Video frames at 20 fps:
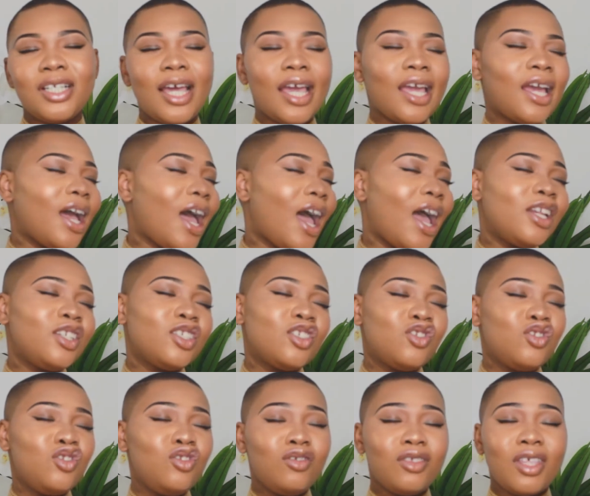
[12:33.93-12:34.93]
Like, I just
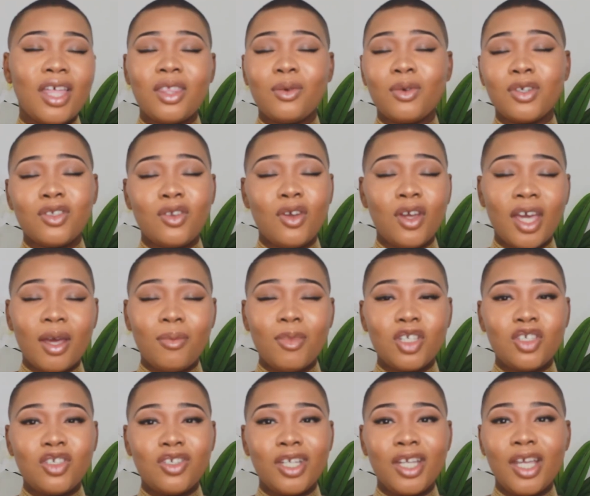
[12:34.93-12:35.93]
knew that there was no
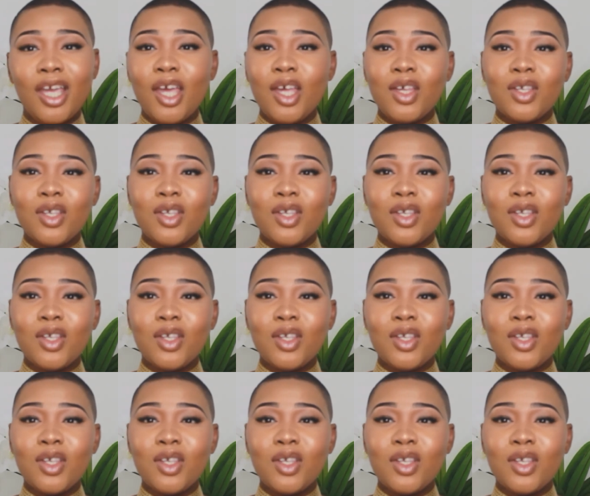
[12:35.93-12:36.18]
chemistry.